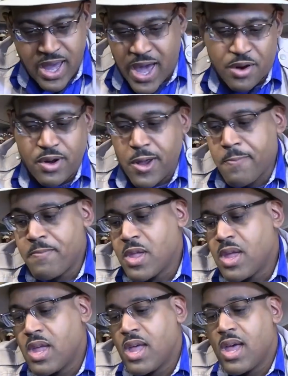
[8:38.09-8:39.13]
I don't know.
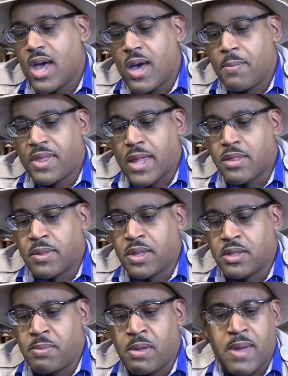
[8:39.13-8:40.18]
But that's nothing
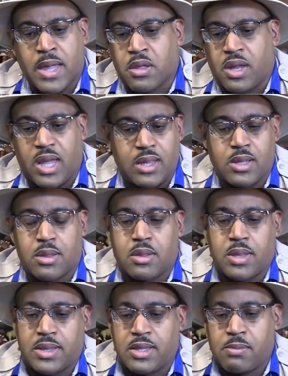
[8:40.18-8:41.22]
to be based on. This is
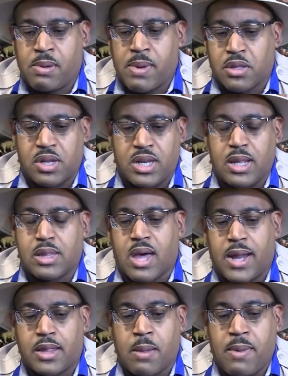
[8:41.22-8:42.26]
nothing to be based on any
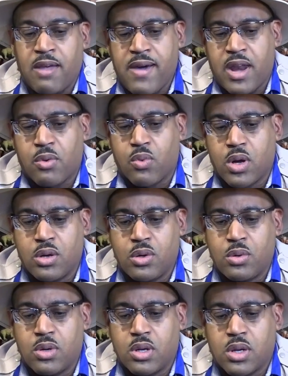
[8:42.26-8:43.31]
science. They may have had a
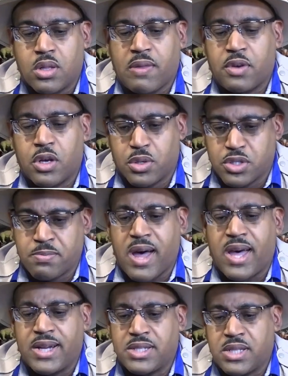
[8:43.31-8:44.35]
row, because they have the neural
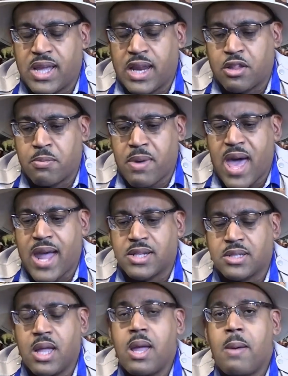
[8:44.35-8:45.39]
spine sticking out of their
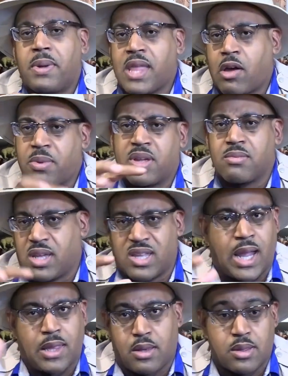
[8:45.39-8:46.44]
backs, but that would have been
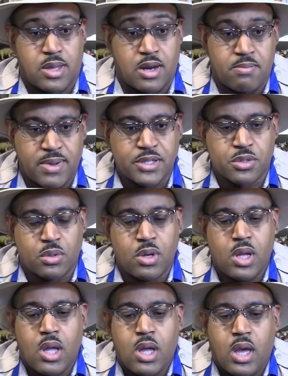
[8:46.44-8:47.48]
encased in skin and muscle.
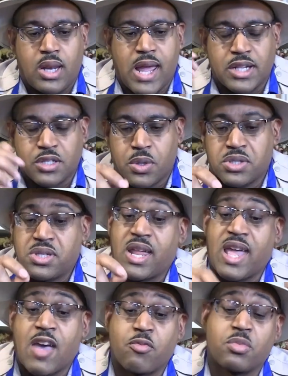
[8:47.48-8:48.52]
And Allosaurus did not
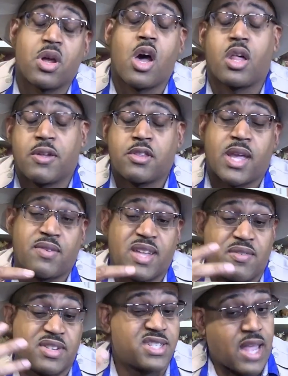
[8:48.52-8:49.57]
have them tall enough to
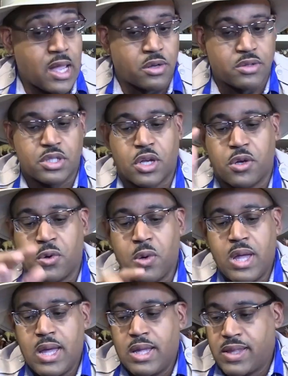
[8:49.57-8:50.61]
have a sail. So
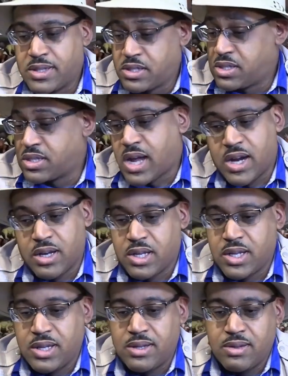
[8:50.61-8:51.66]
this is
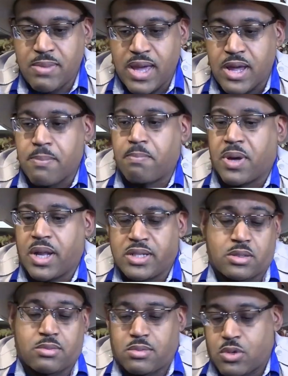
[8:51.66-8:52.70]
entirely made up. But
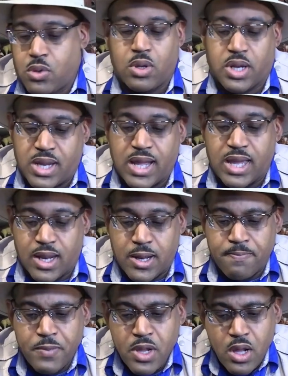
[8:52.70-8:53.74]
it's cool looking, I get it.
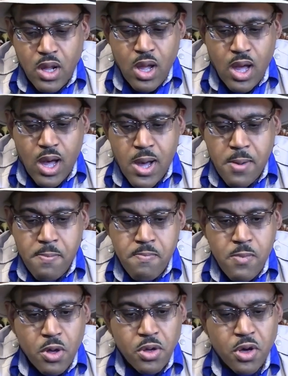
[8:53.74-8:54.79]

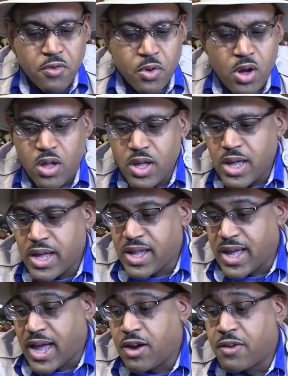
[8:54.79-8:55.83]
Overall, I
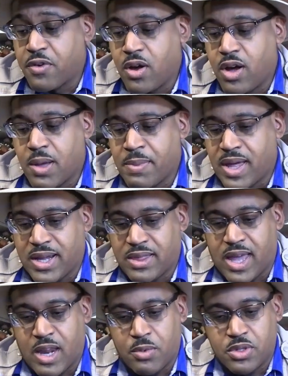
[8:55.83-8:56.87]
like
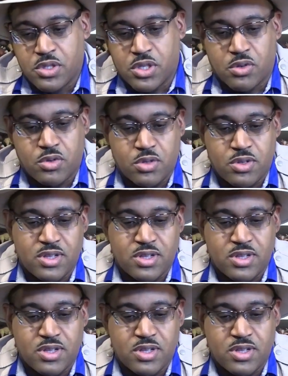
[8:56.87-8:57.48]
the animal in general.